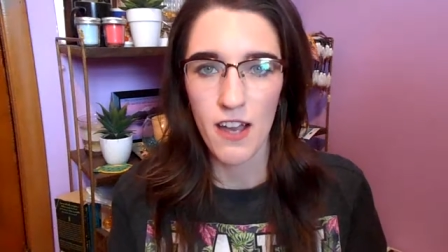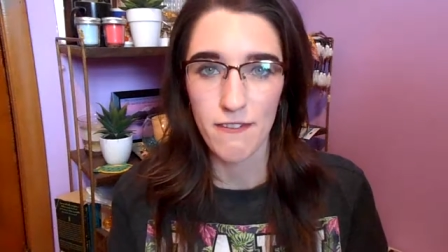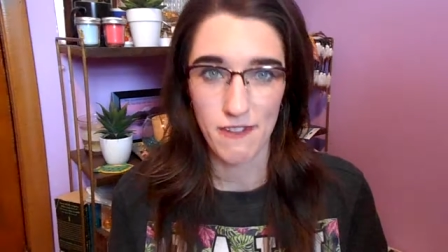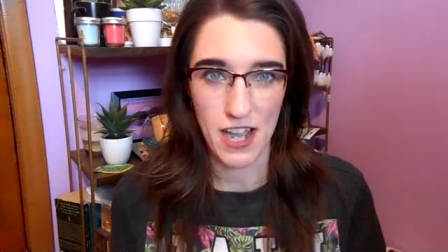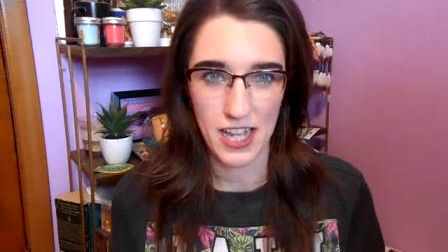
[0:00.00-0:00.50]

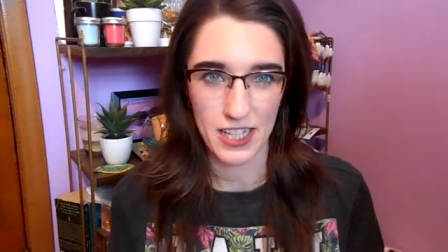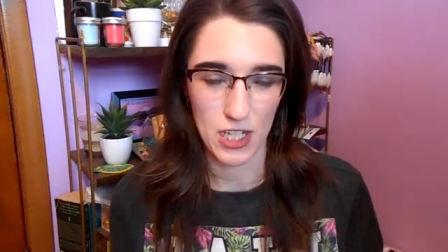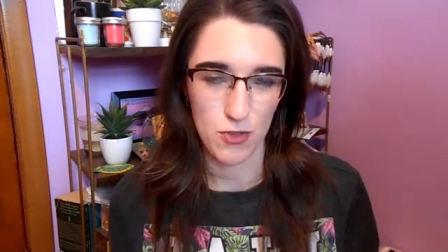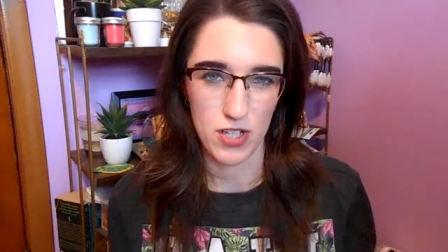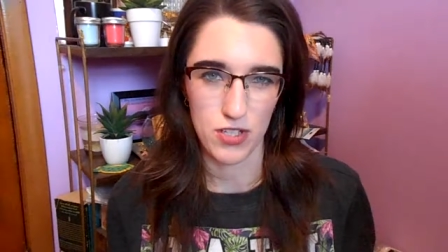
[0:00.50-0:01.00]
find like
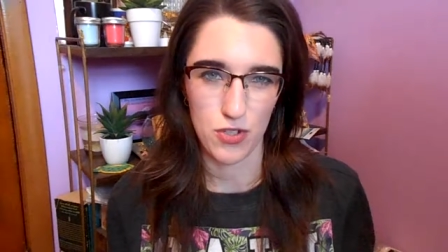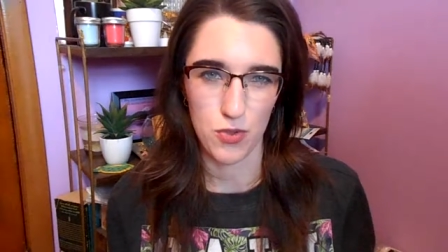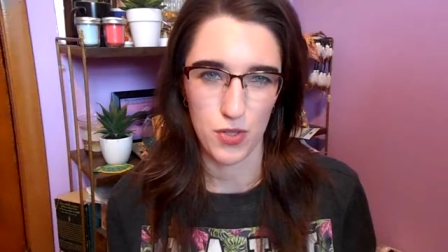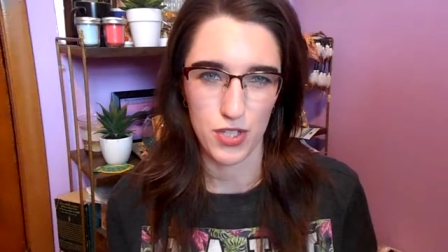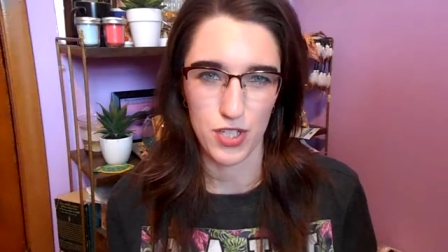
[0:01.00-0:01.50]
trusted
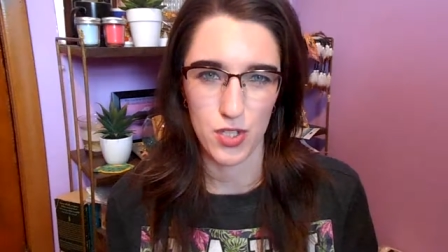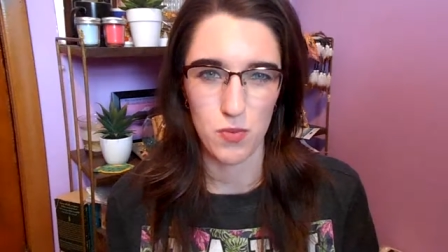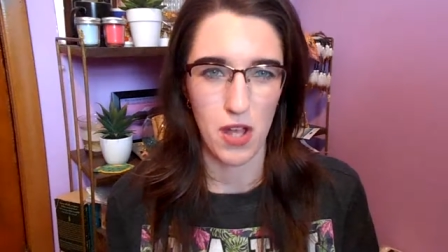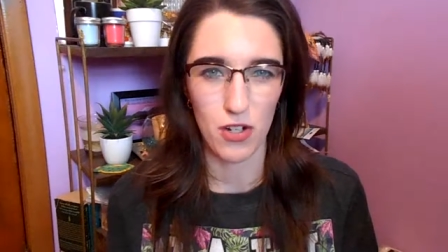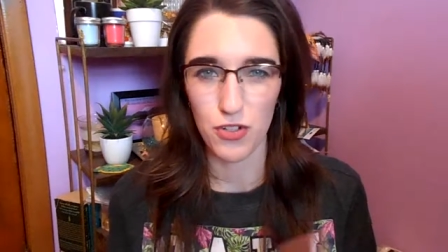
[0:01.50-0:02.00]
sources as
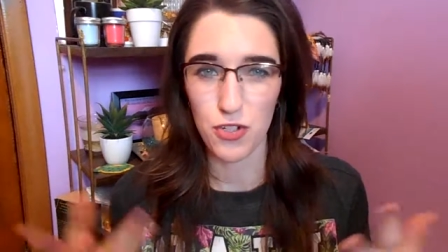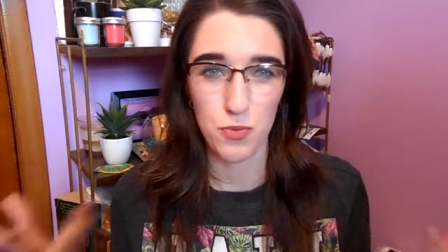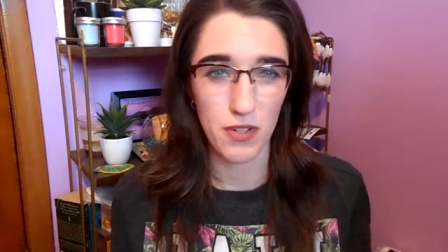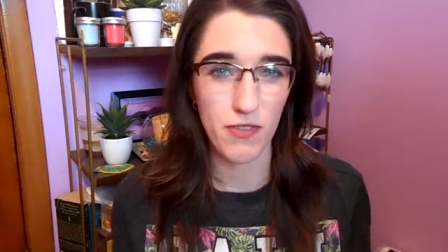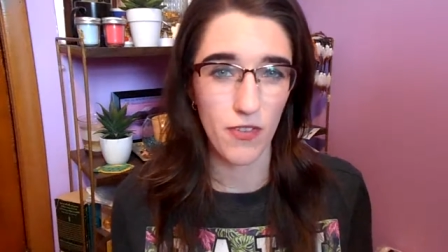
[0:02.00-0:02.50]
well or just
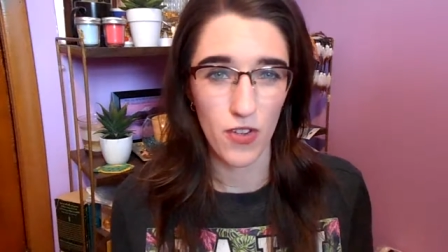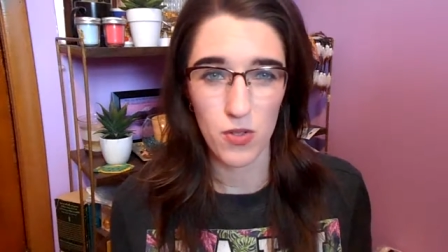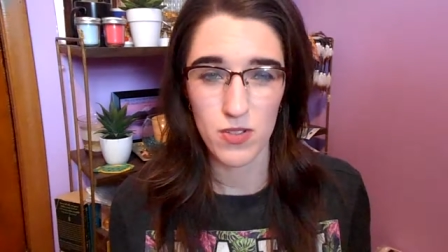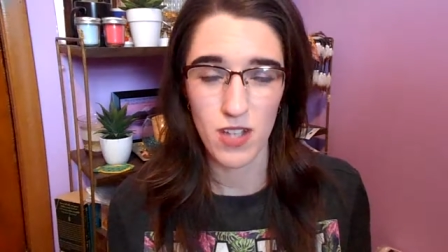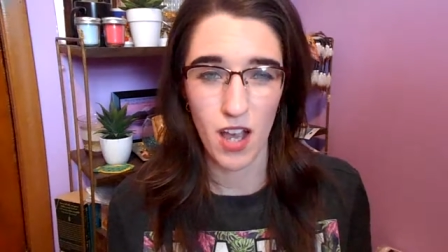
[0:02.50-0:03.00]
read
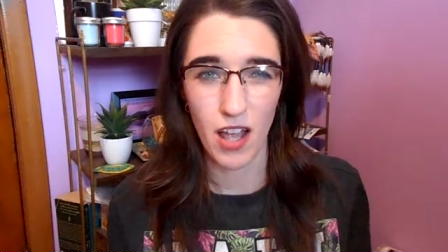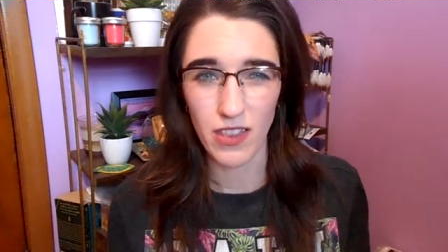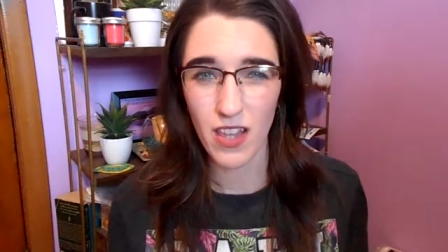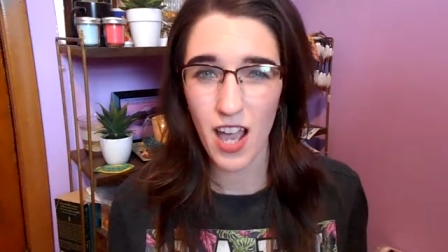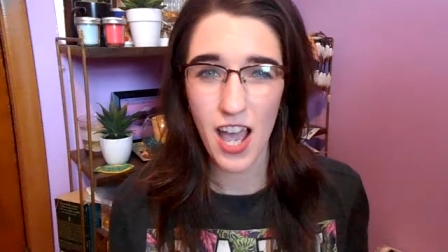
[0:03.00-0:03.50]
reviews
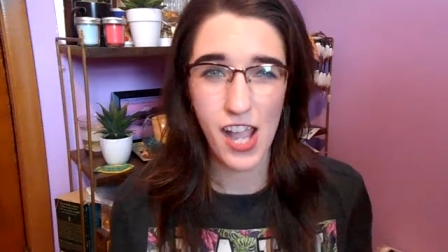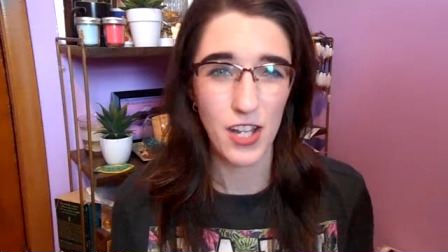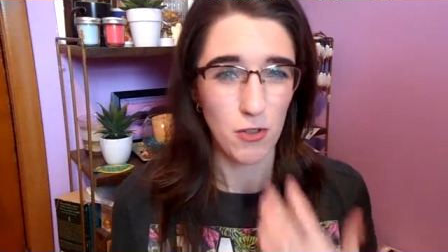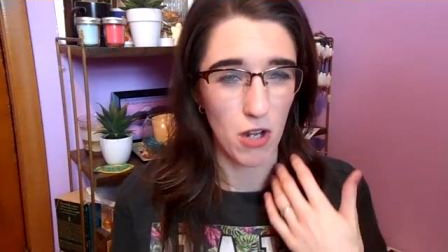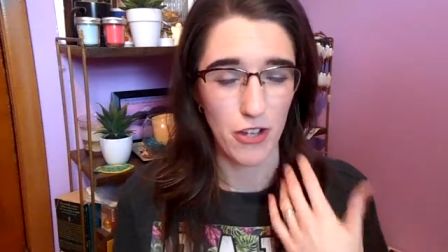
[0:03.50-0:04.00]
online
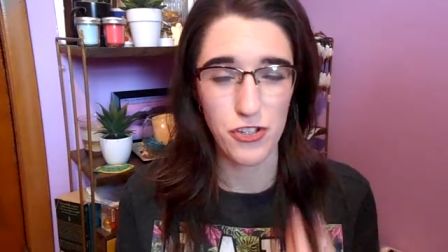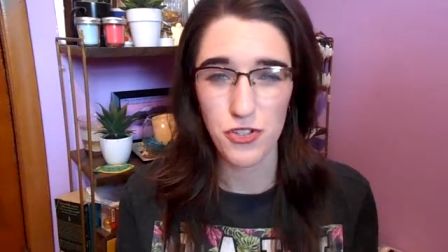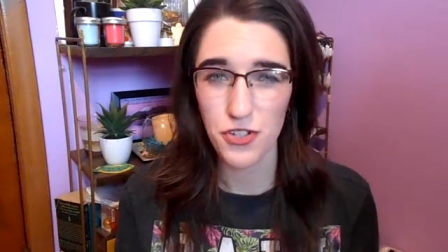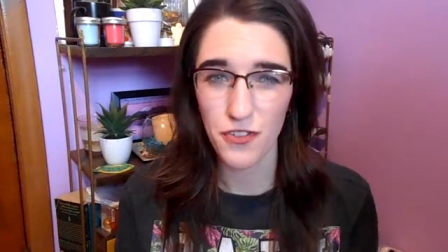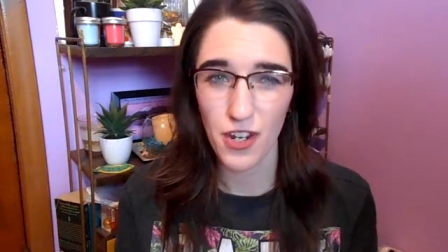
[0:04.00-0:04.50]
and watch
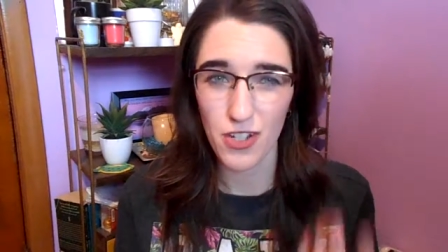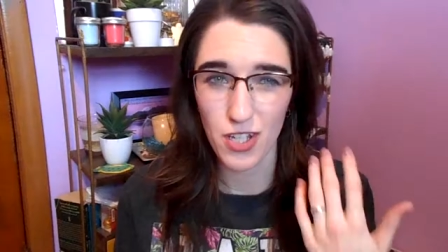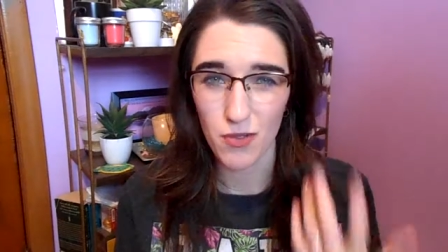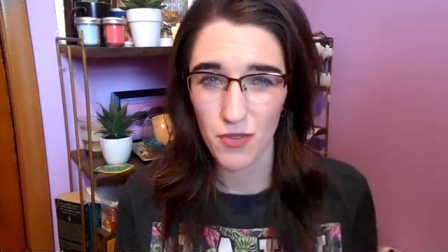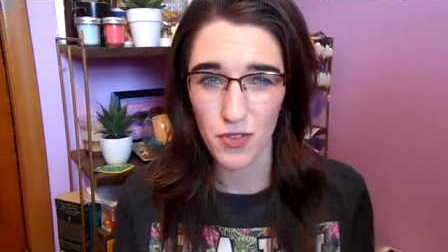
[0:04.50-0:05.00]
YouTube videos
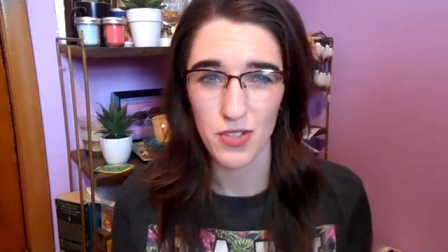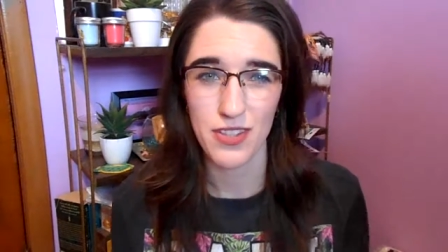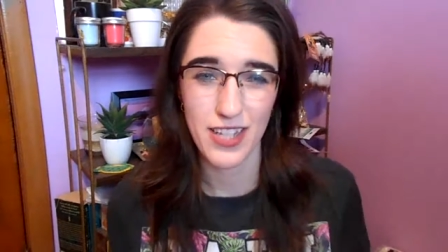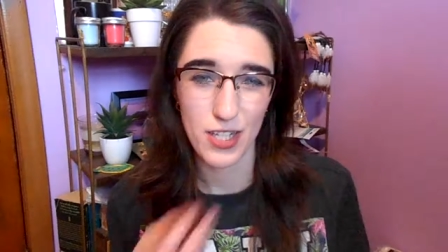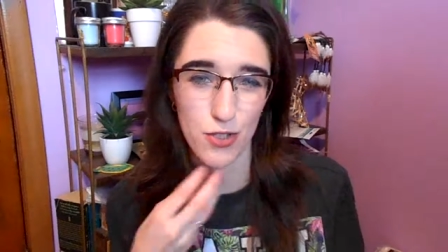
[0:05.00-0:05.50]
on reviews and
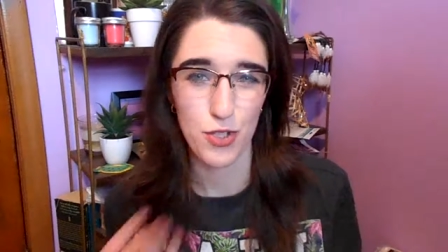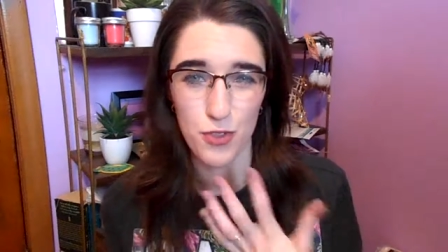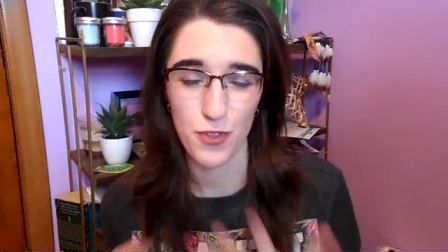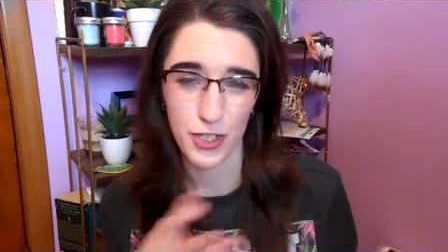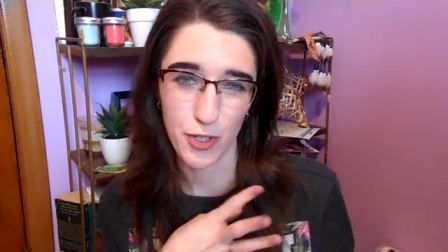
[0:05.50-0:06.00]
things and just
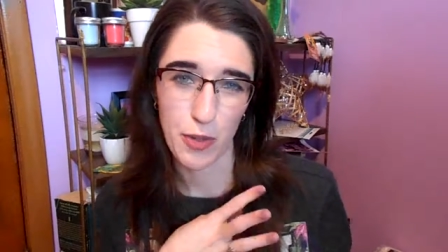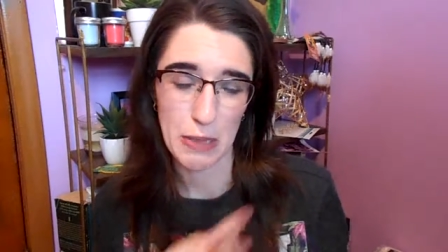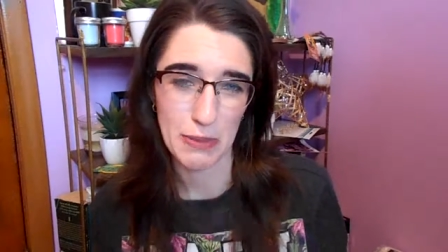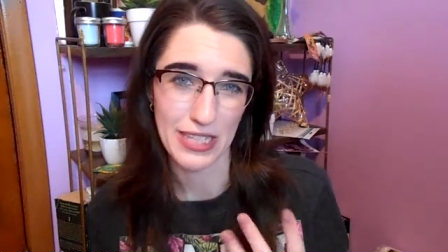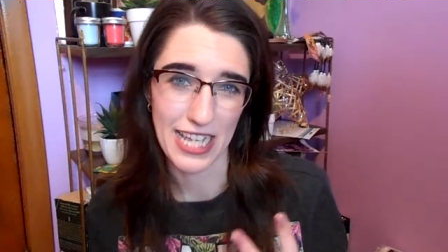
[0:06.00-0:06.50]
figure out what
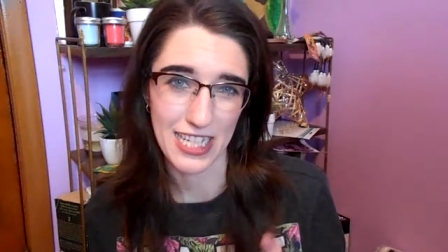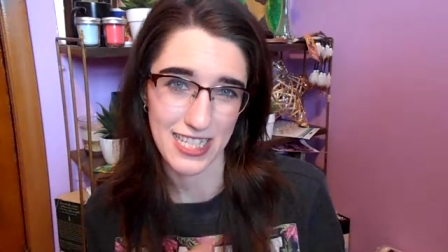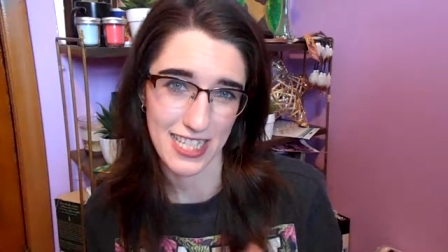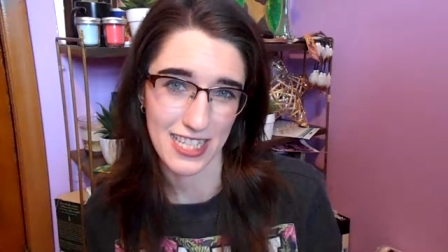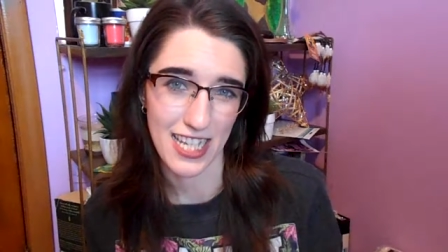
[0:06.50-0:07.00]
people liked and
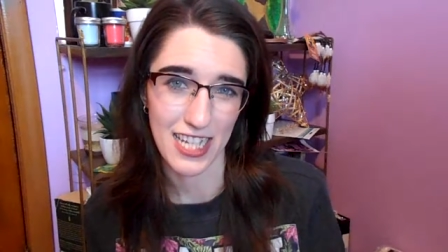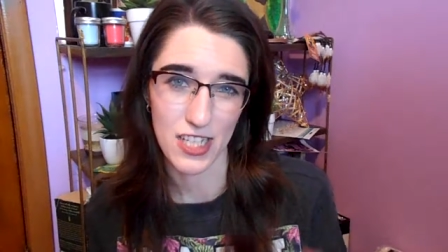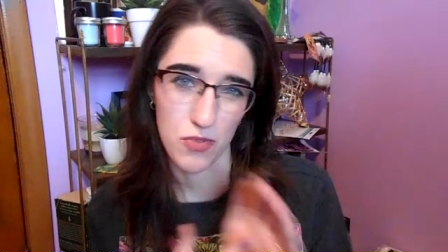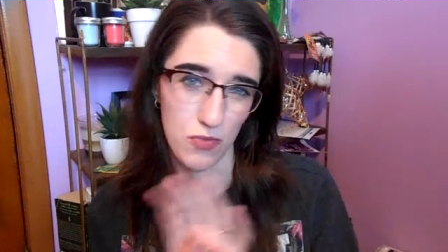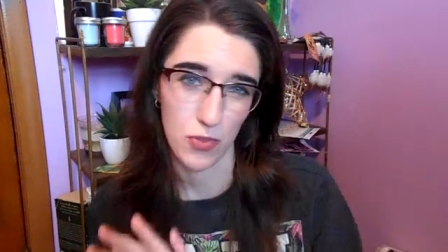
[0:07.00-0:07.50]
didn't like
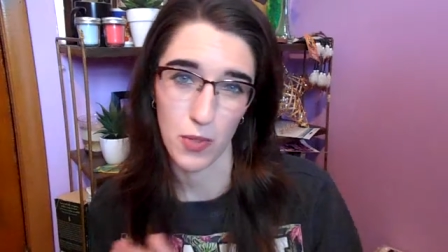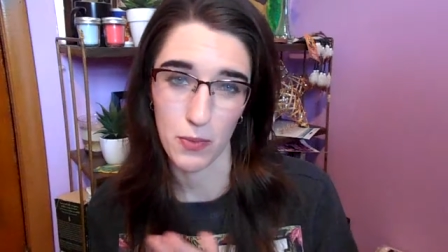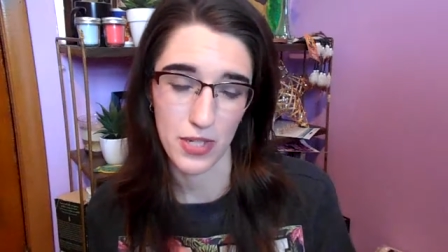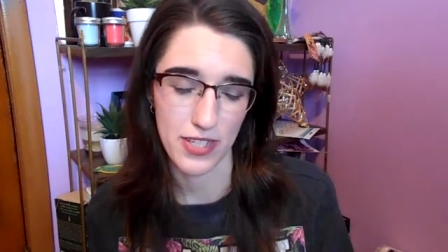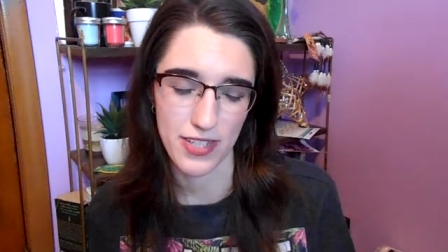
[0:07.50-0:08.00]
and for what
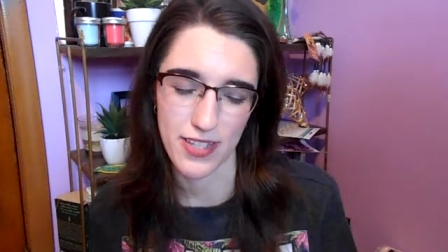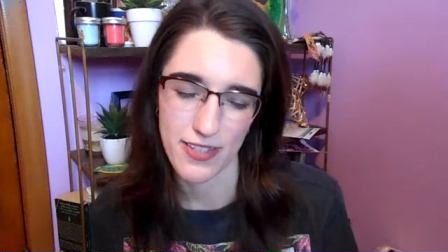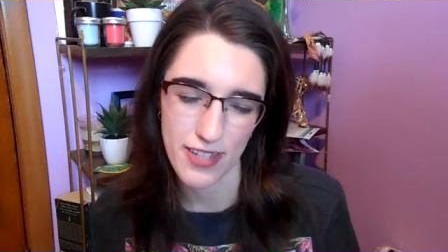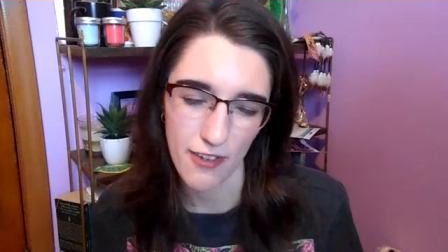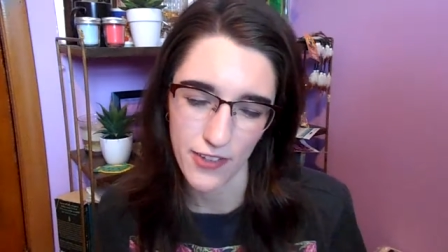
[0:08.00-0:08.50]
reasons and
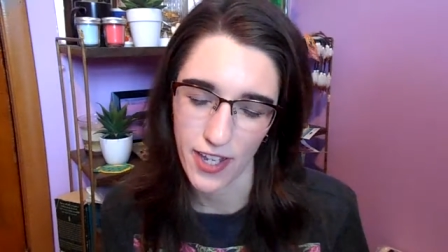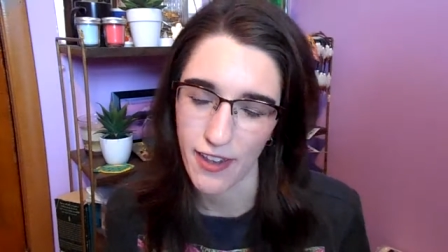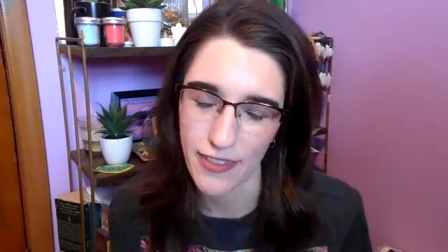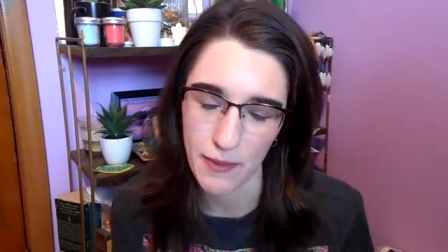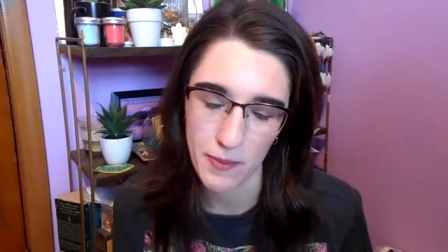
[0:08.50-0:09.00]
stuff kind of
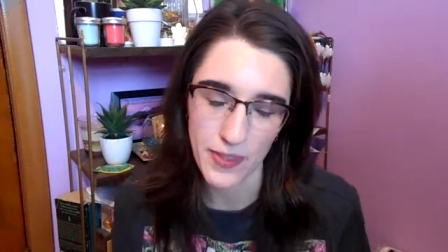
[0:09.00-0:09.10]
thing.